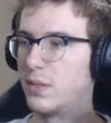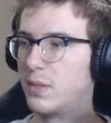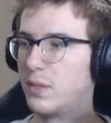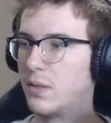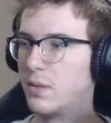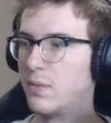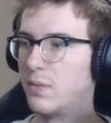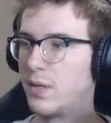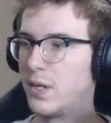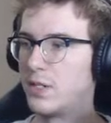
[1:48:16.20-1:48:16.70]

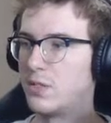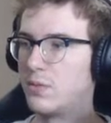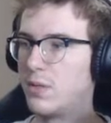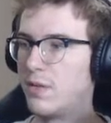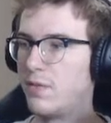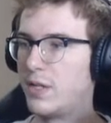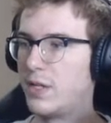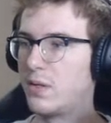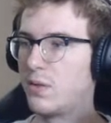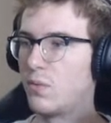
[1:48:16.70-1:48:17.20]
Whereas we have
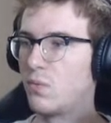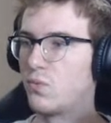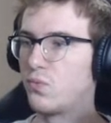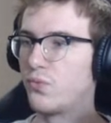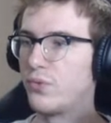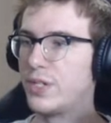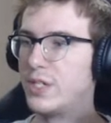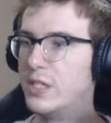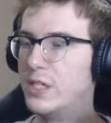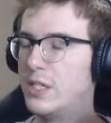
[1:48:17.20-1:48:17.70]
like
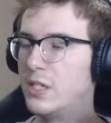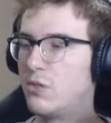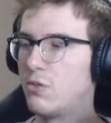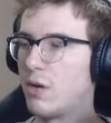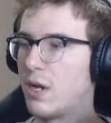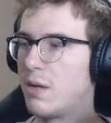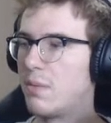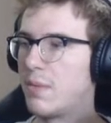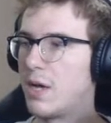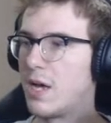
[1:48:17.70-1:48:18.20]
really
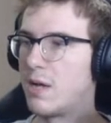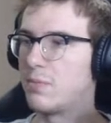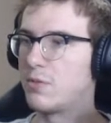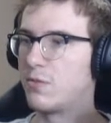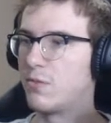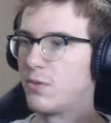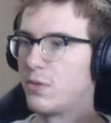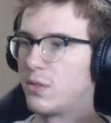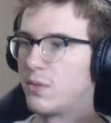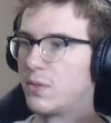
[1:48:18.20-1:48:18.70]
great maps
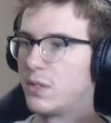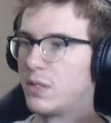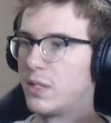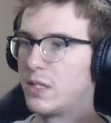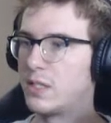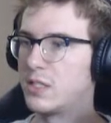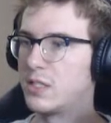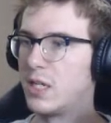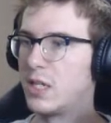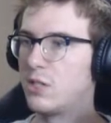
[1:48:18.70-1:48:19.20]
for 3. Like
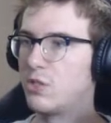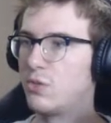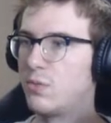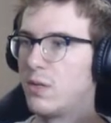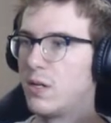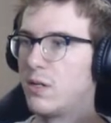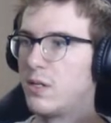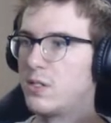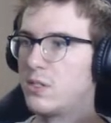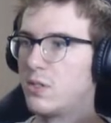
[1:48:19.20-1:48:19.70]

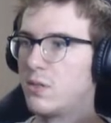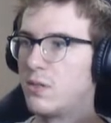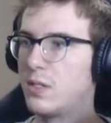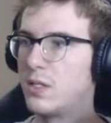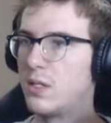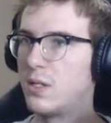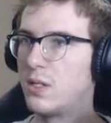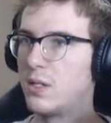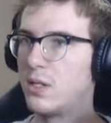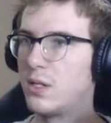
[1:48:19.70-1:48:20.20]
Sanctuary is already
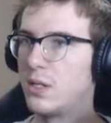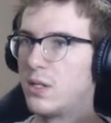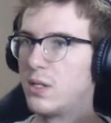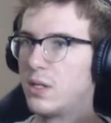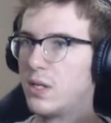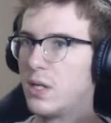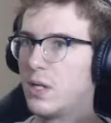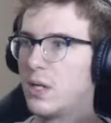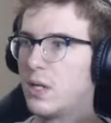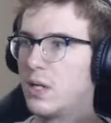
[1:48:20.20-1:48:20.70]
on here,
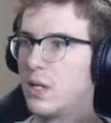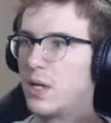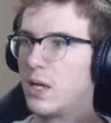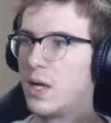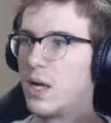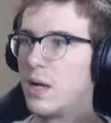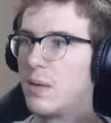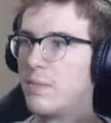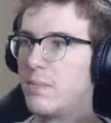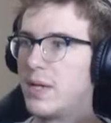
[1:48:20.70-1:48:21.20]

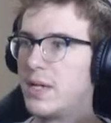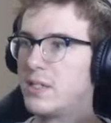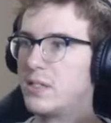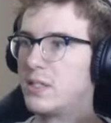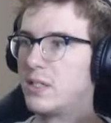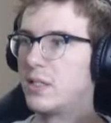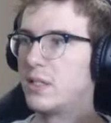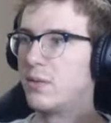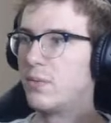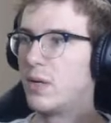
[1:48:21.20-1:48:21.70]

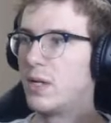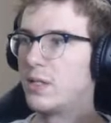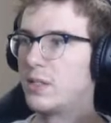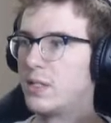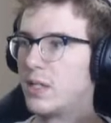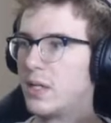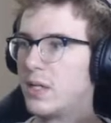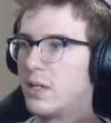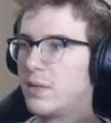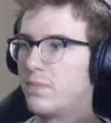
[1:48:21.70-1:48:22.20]
amazingly well
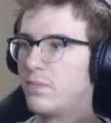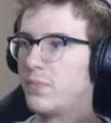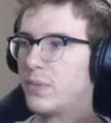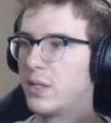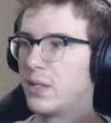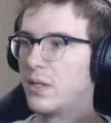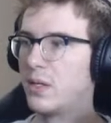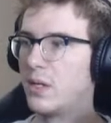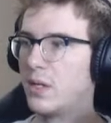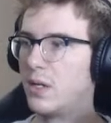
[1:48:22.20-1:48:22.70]
done.
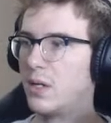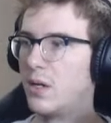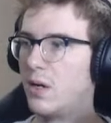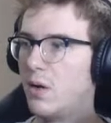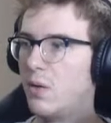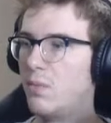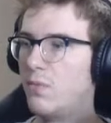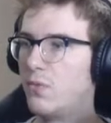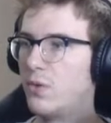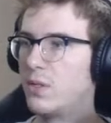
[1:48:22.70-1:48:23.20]

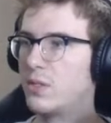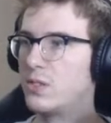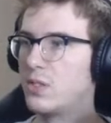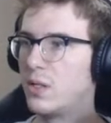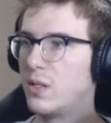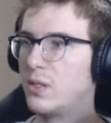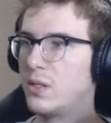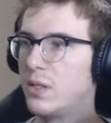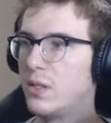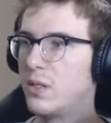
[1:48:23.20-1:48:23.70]
Homefront's
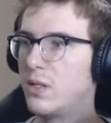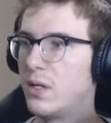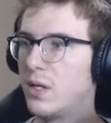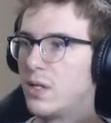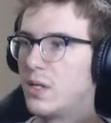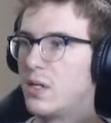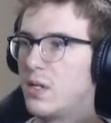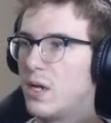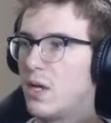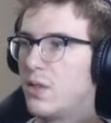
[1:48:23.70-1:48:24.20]
on here,
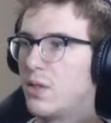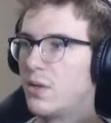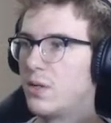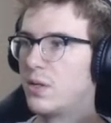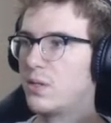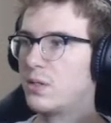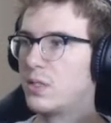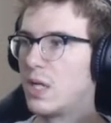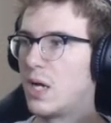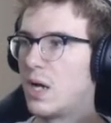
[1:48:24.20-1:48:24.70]
another
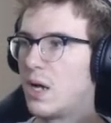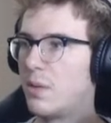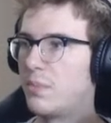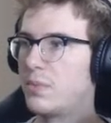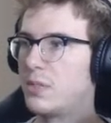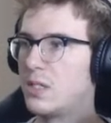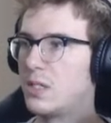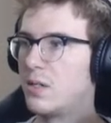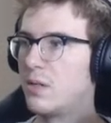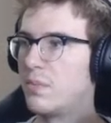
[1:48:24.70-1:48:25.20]
top
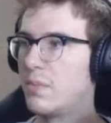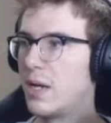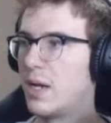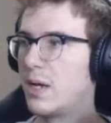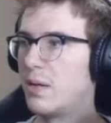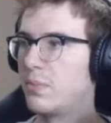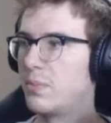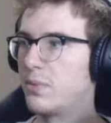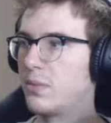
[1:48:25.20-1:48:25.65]
tier map.